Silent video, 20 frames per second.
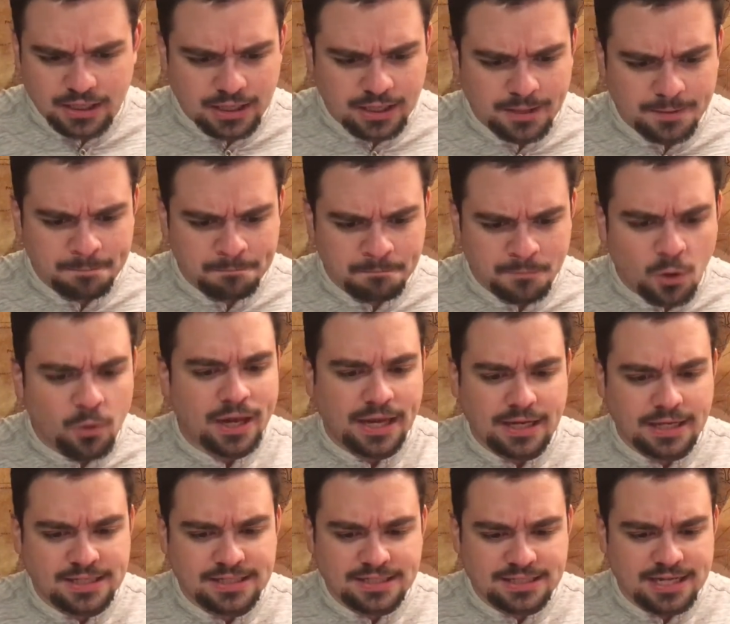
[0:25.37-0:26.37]
Okay,
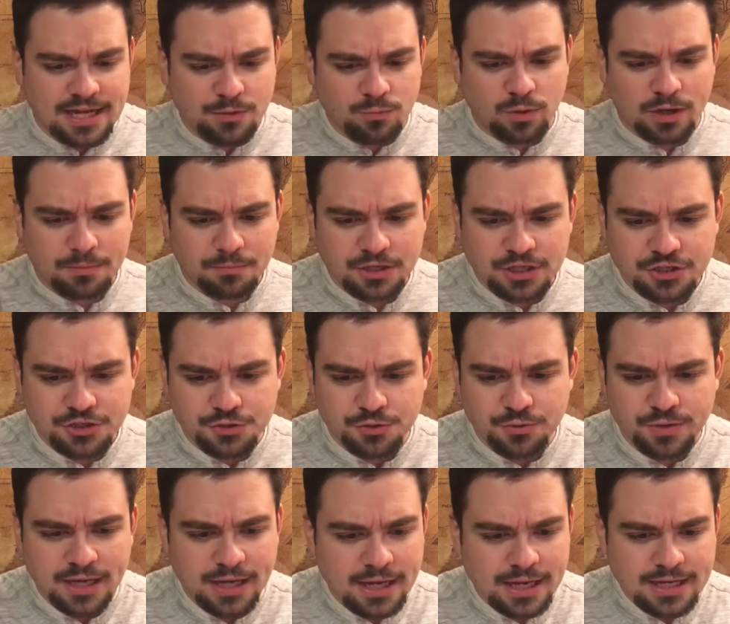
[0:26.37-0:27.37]
instead what I'm gonna
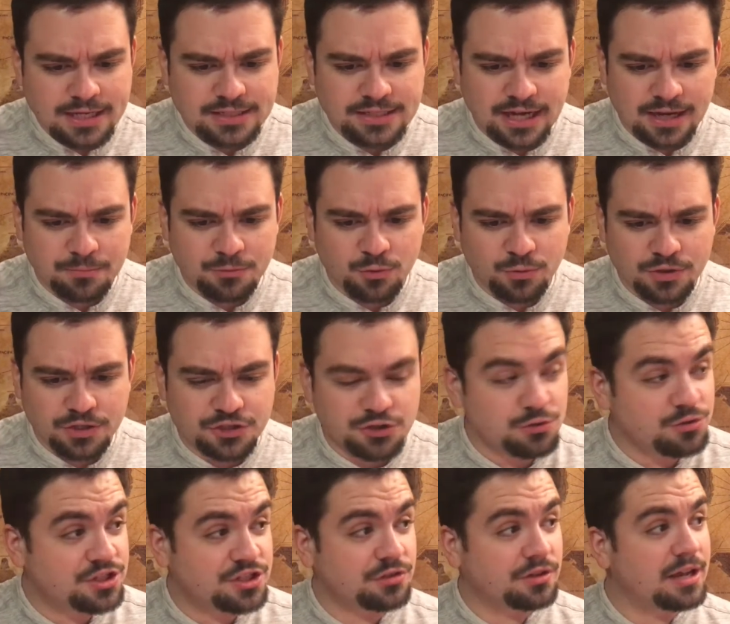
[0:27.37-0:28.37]
do is I'm going to
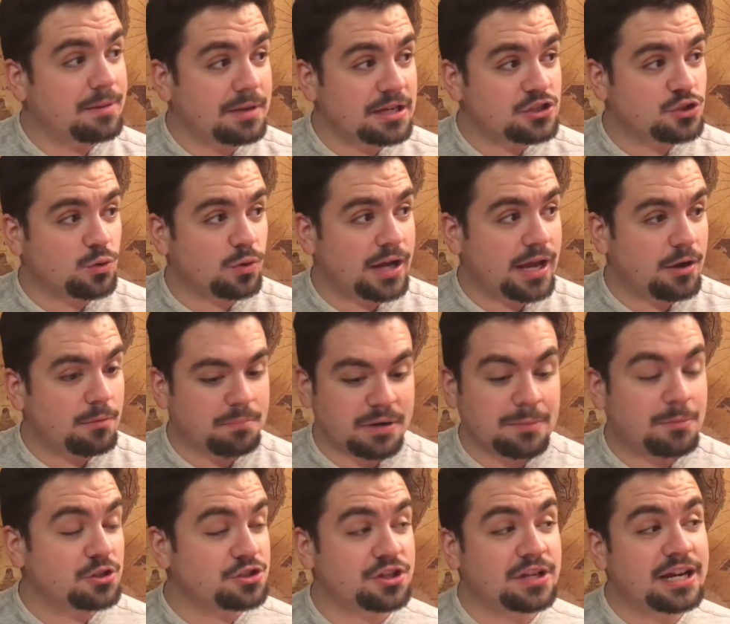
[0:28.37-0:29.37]
still get my sword out, but
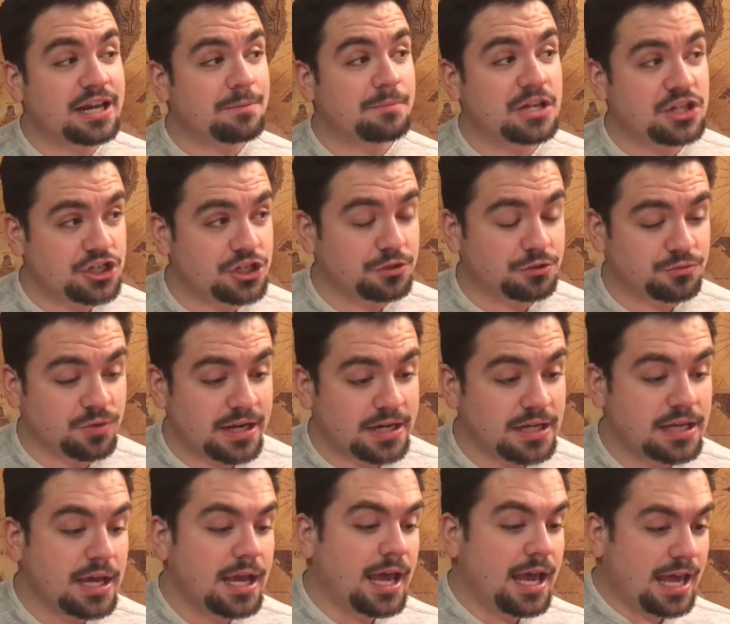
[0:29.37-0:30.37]
I'm also gonna get my shield
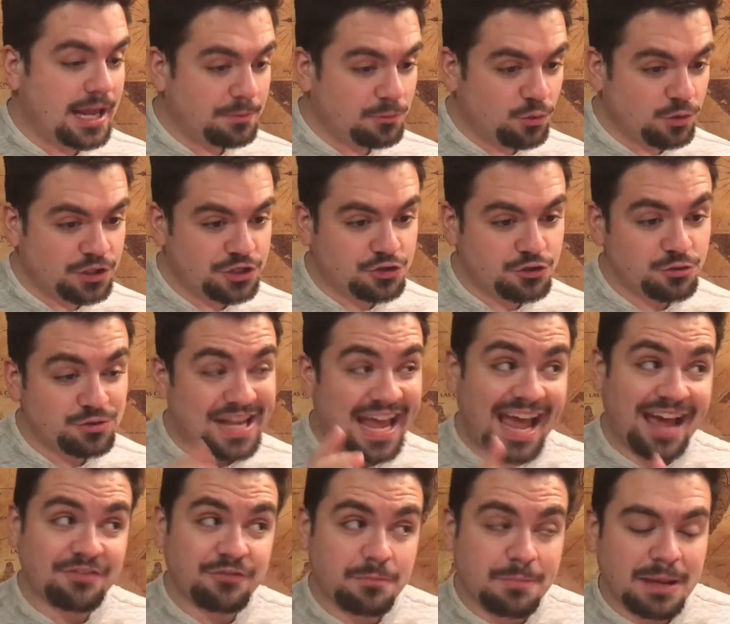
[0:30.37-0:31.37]
ready, and I'm going to use
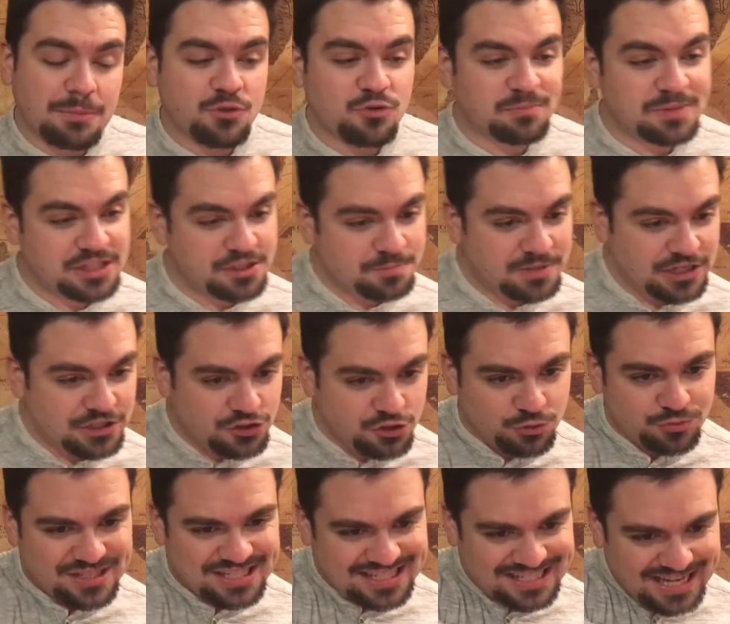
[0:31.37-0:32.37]
half of my movement speed
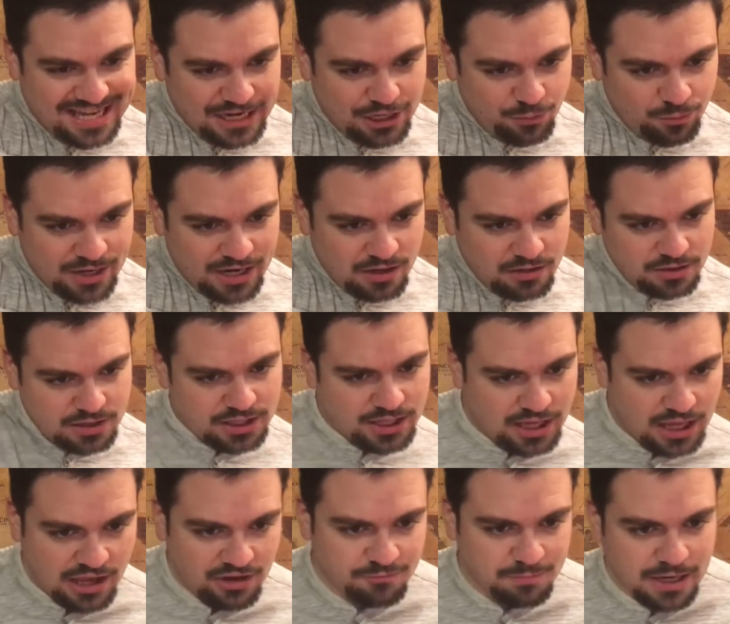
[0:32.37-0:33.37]
to snake around the
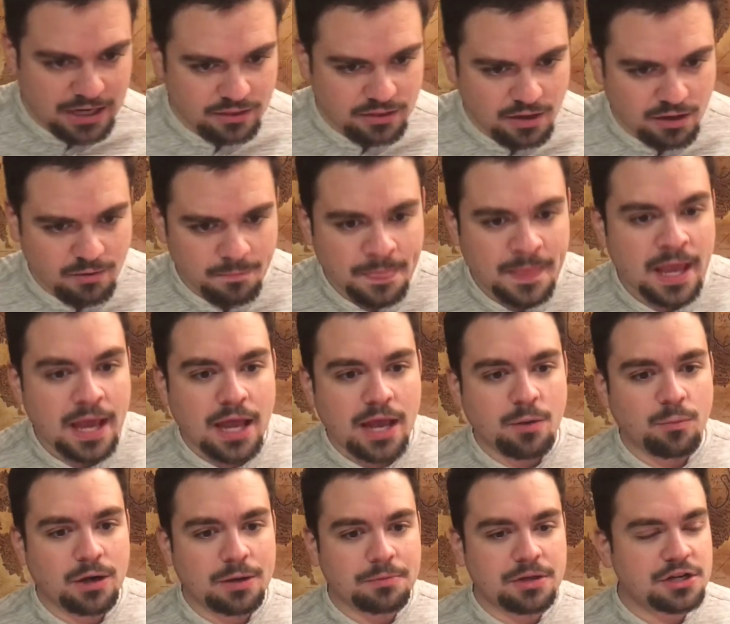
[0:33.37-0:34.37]
cave back there, and
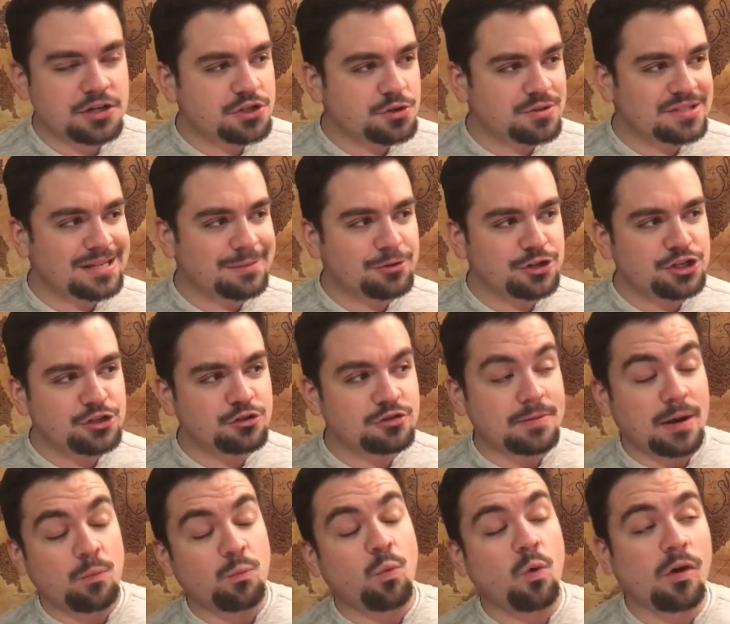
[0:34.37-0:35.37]
what I'm gonna do is I'm gonna use
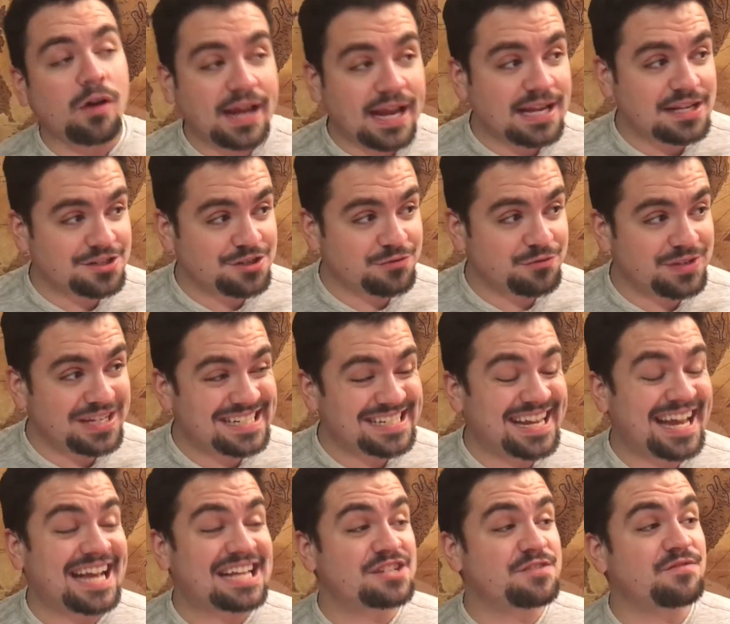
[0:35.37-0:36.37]
my warcaster feat to
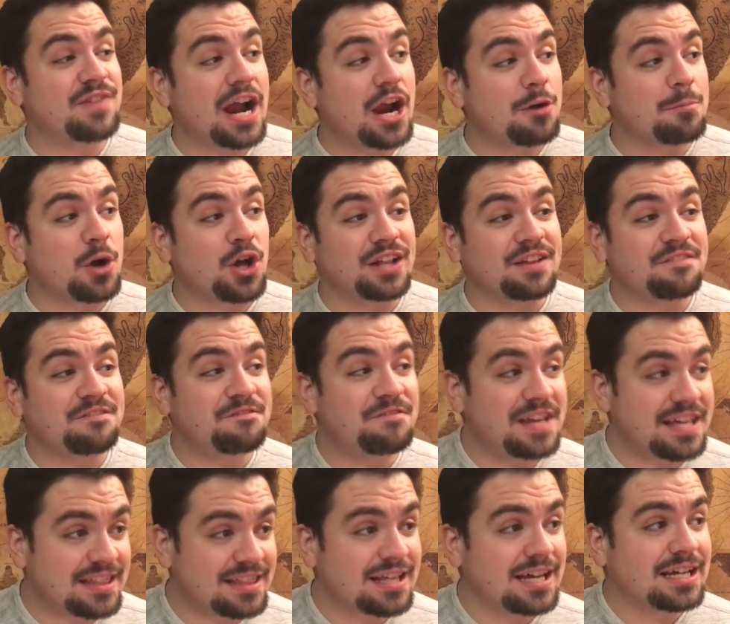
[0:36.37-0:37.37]
cast Fireball at
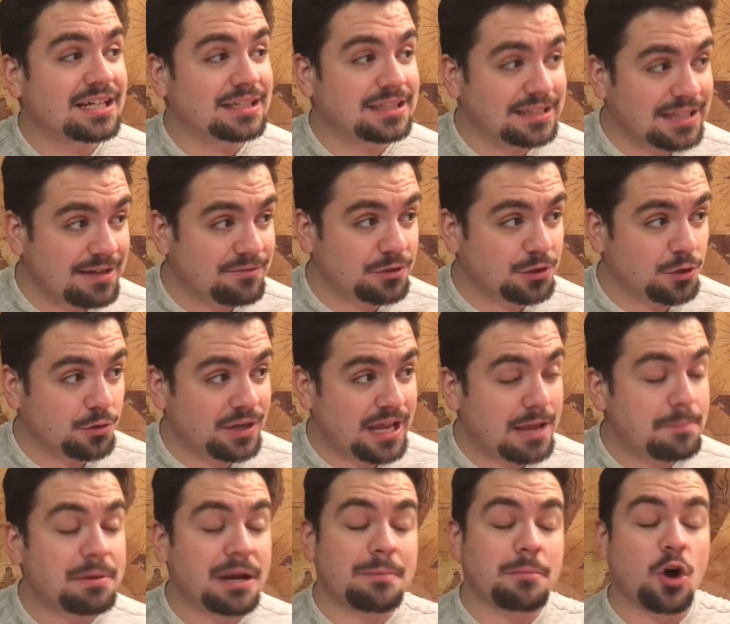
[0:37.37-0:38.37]
5th level, okay?
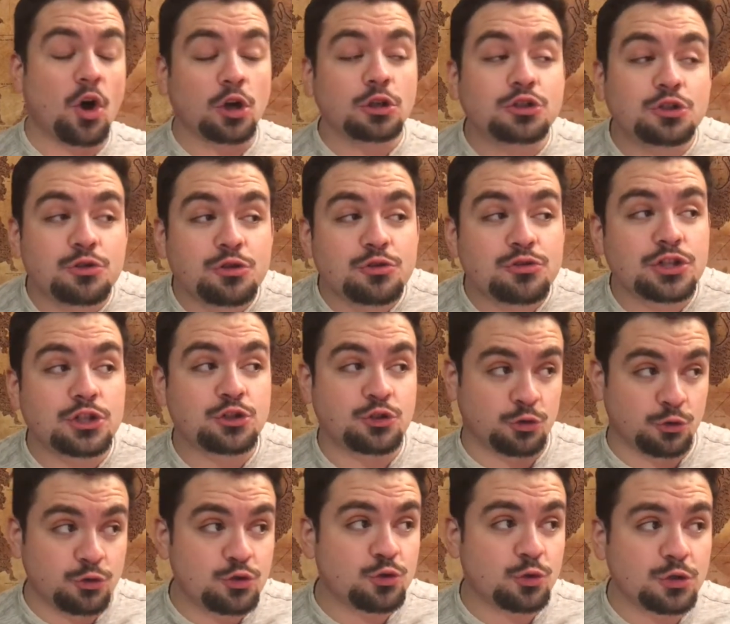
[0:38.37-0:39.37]
But I'm also using
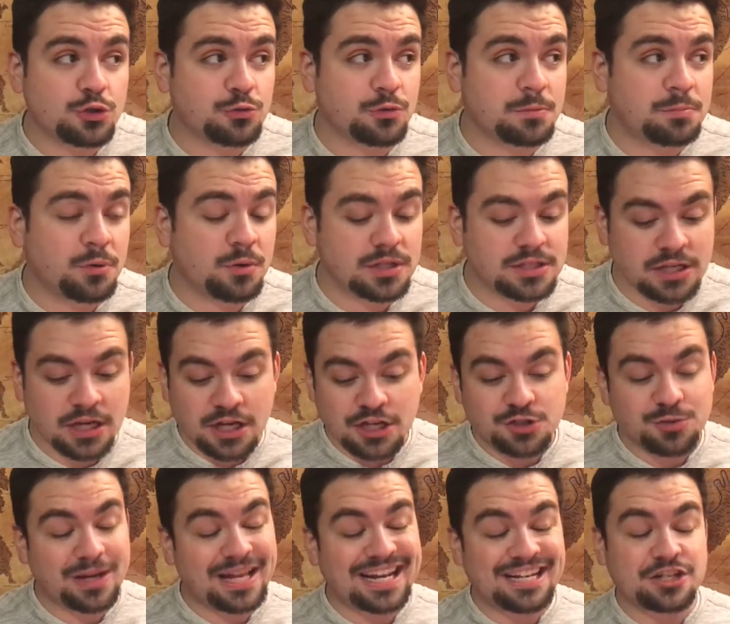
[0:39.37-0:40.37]
2 sorcery points
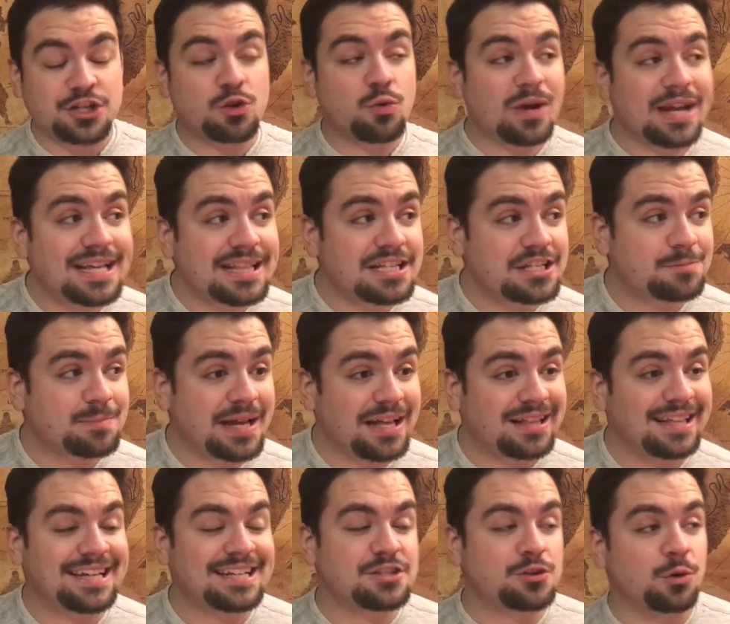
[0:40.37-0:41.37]
so I can actually quicken the
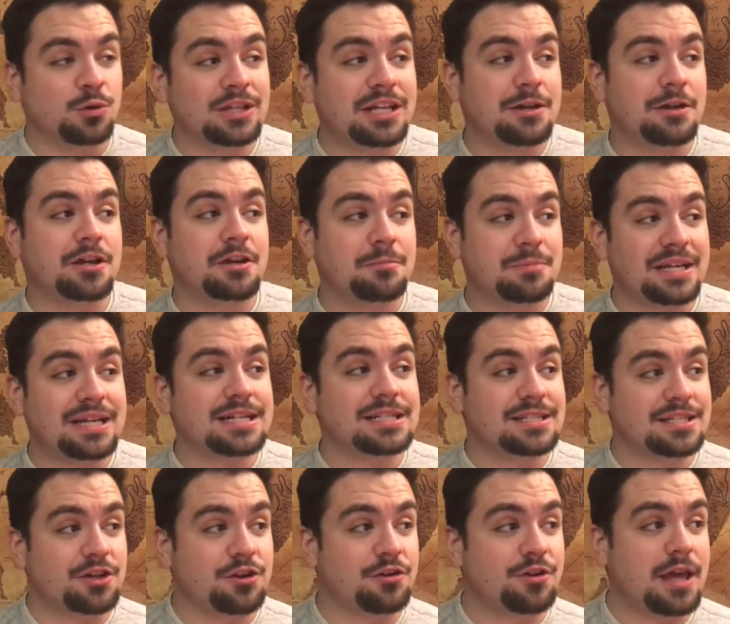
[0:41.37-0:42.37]
spell, and it's only gonna be
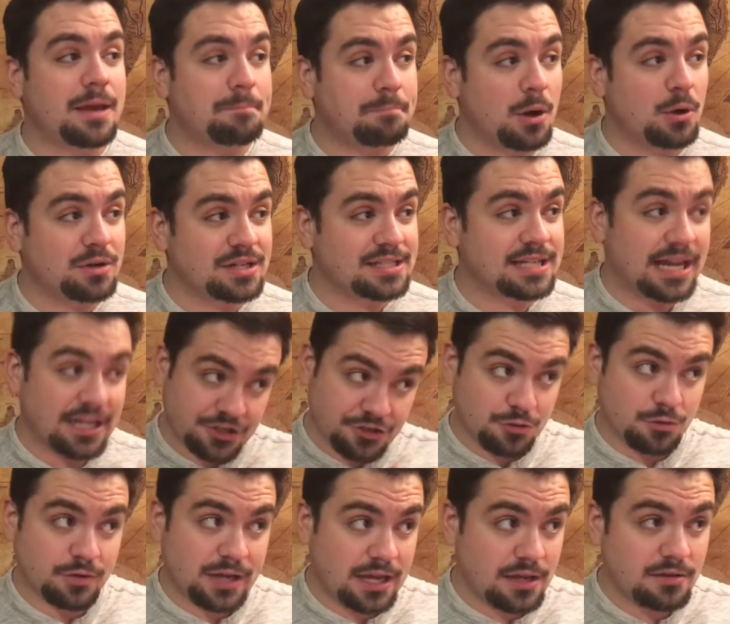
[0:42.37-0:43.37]
considered a bonus action,
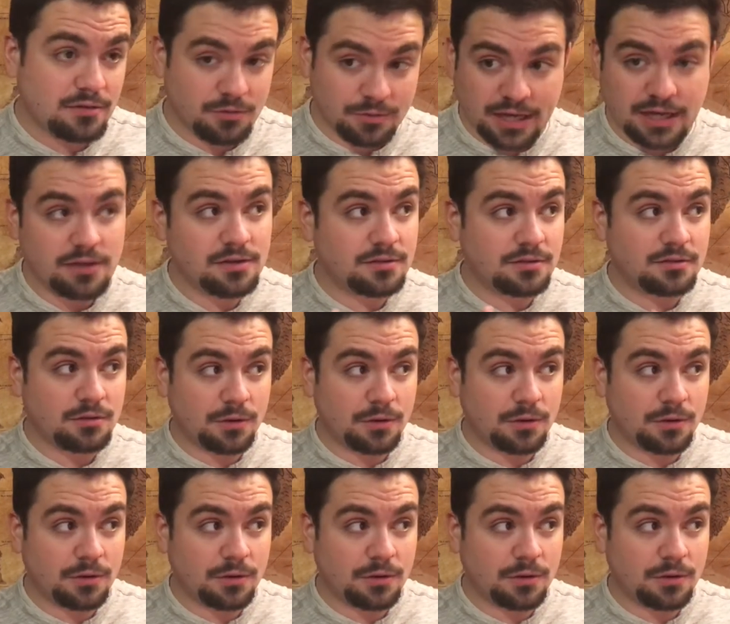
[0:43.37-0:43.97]
okay? Okay?